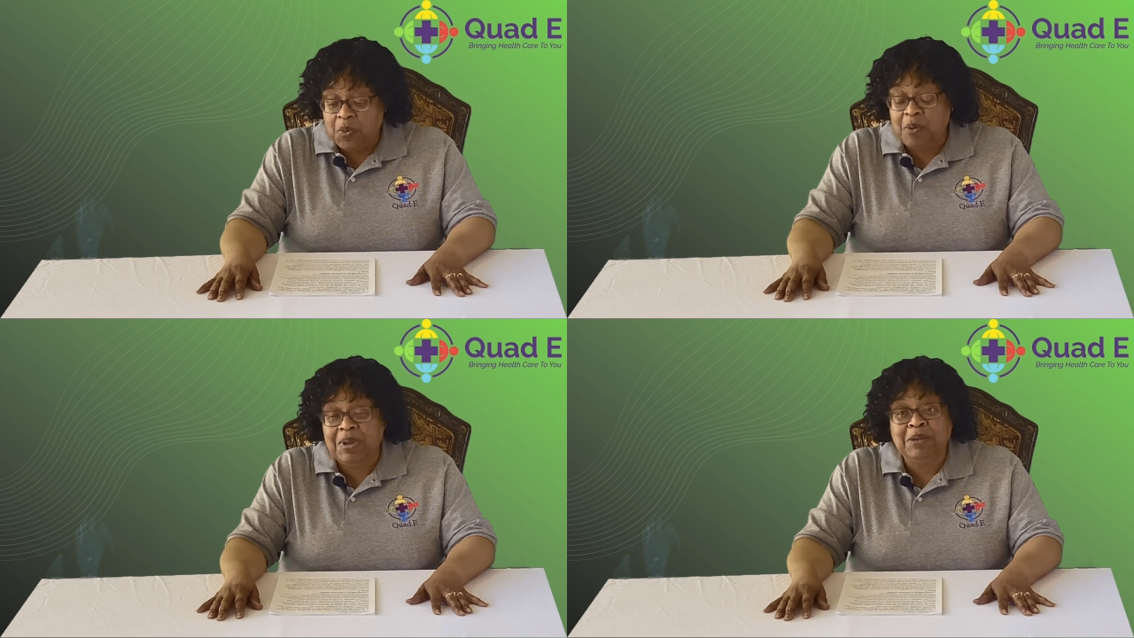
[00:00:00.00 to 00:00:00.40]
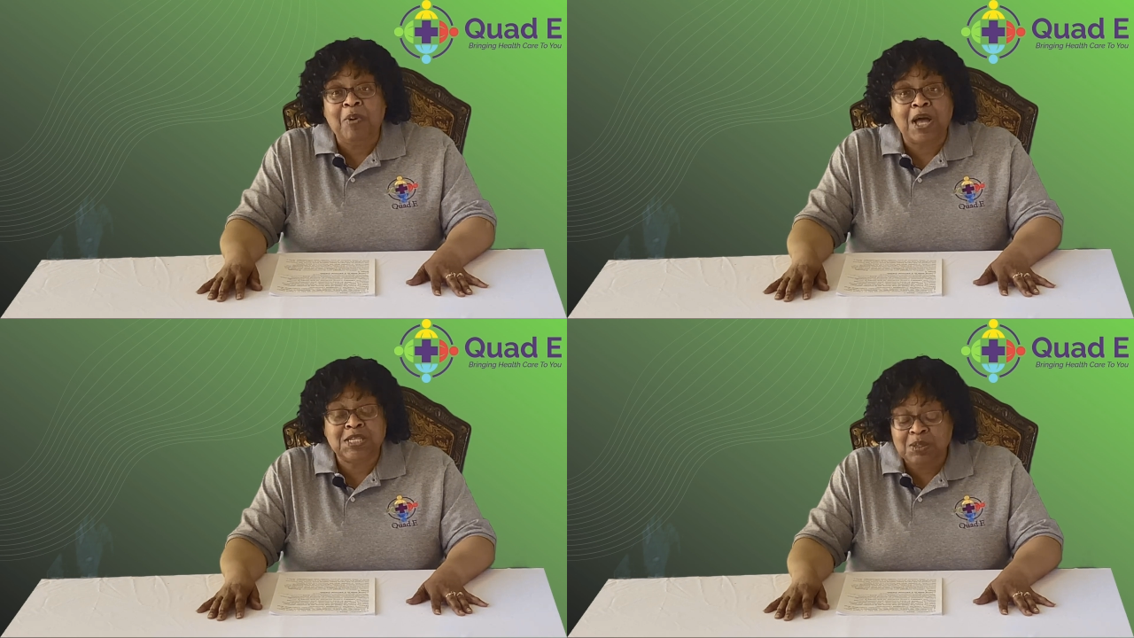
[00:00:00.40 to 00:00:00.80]
were made
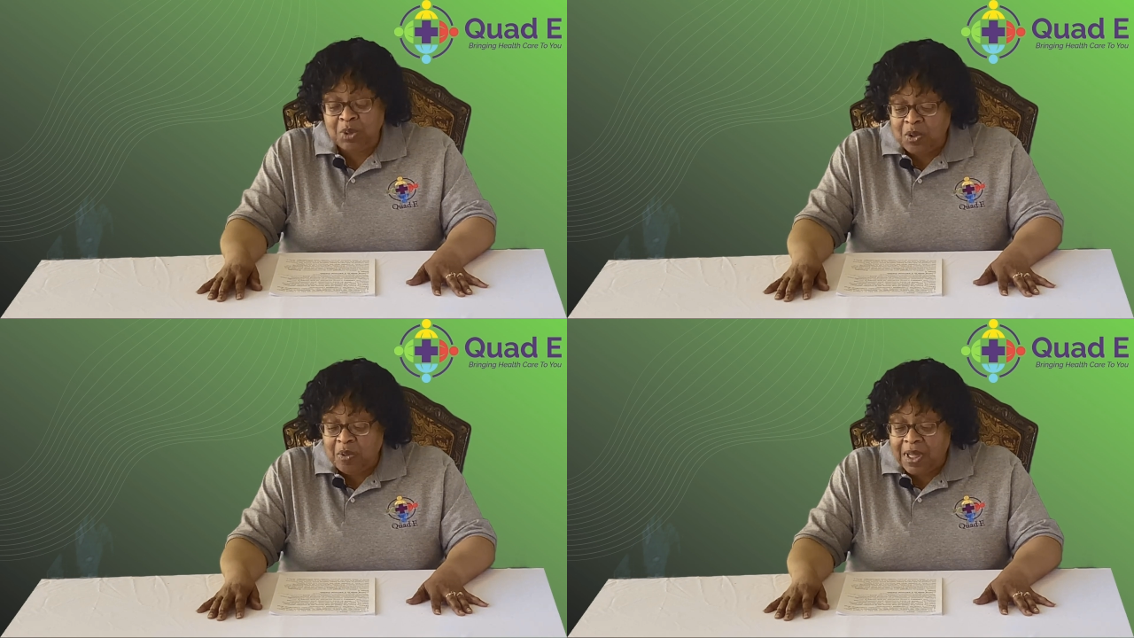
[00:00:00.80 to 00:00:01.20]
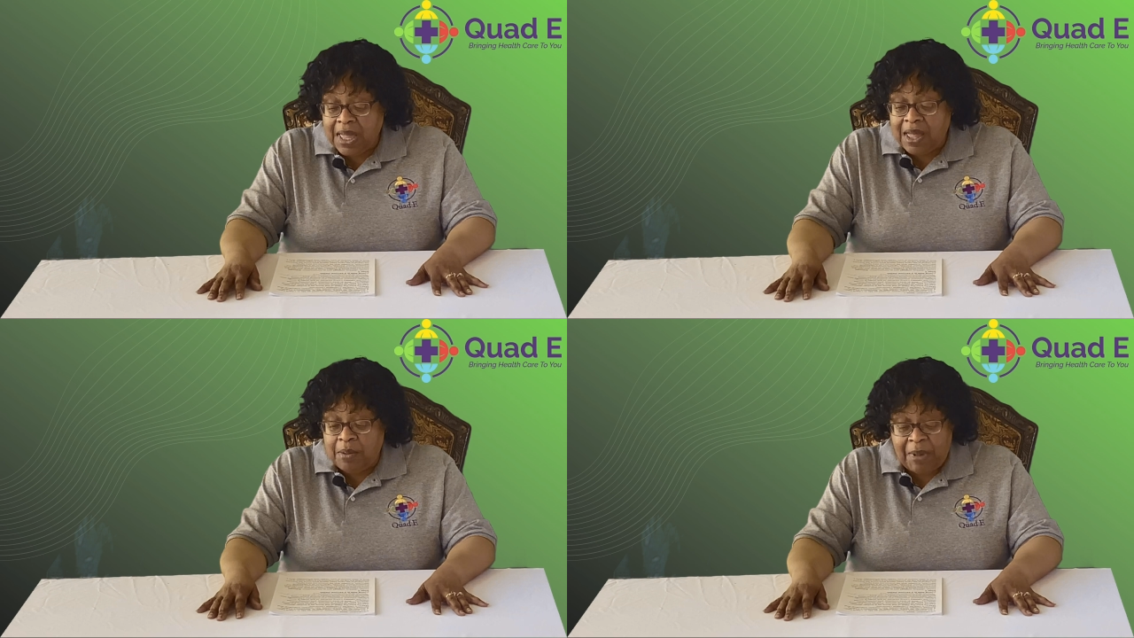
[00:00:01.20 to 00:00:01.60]
possible
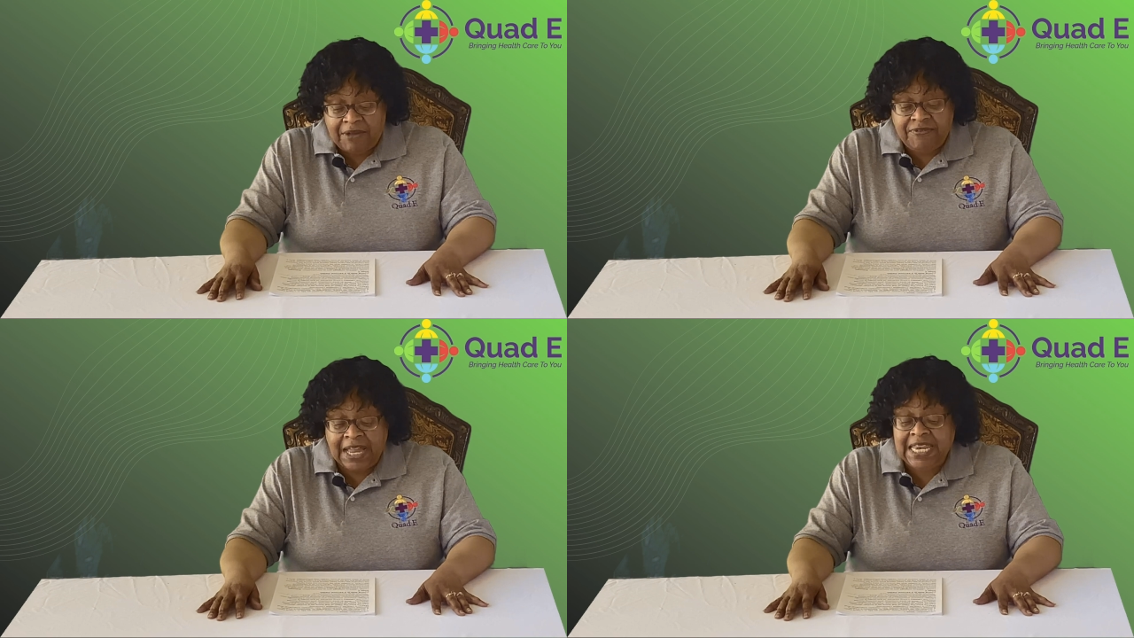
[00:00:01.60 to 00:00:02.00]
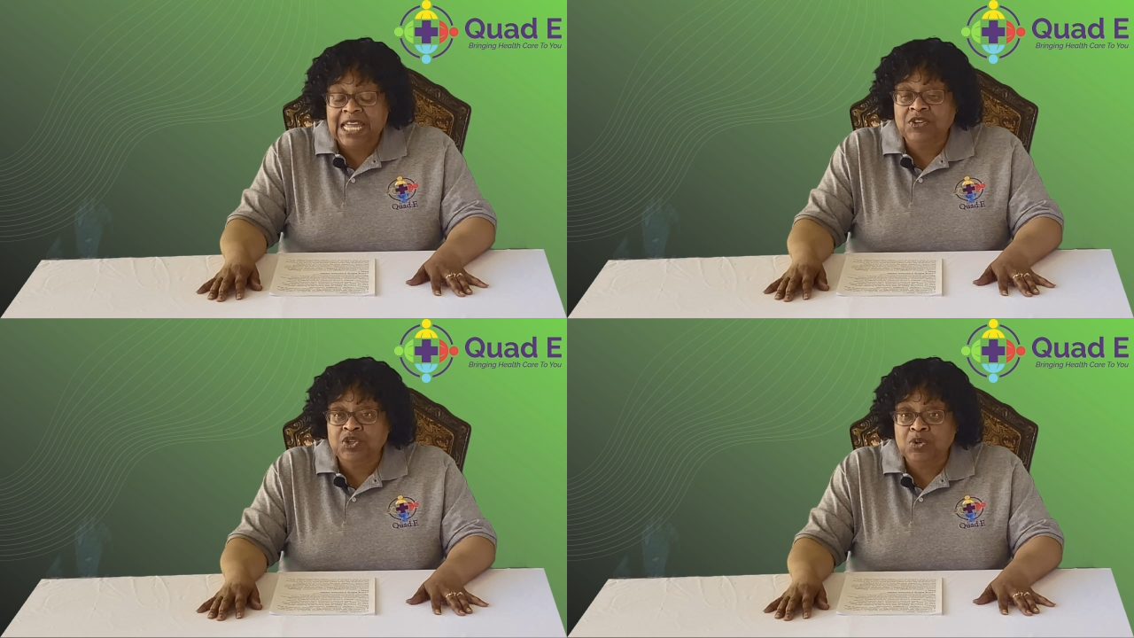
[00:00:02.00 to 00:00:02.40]
by
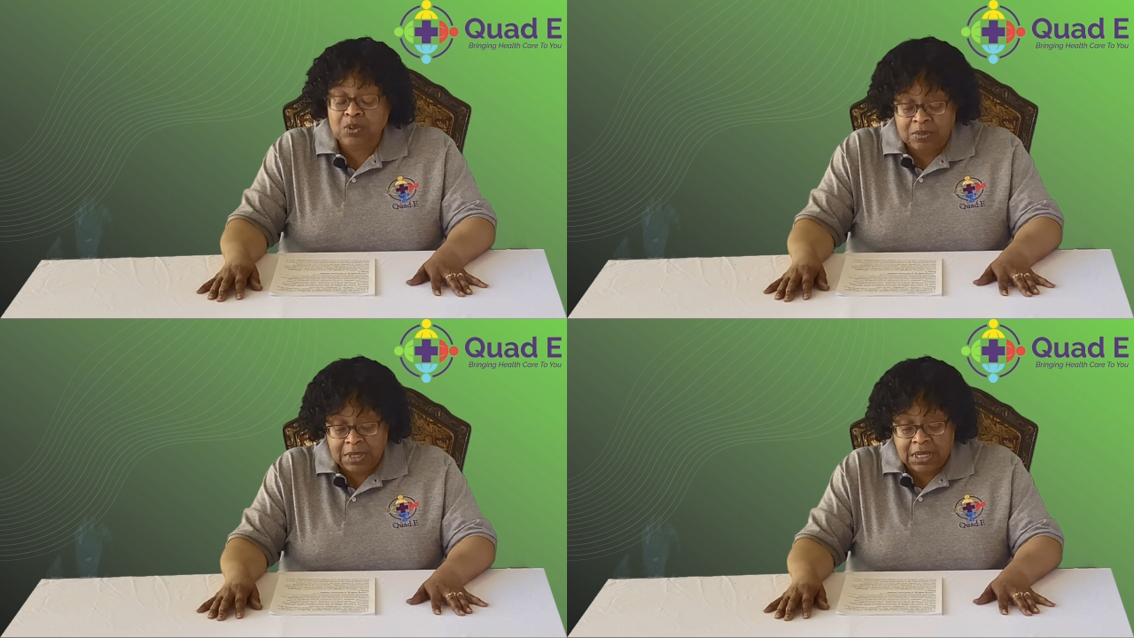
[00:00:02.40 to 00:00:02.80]
financial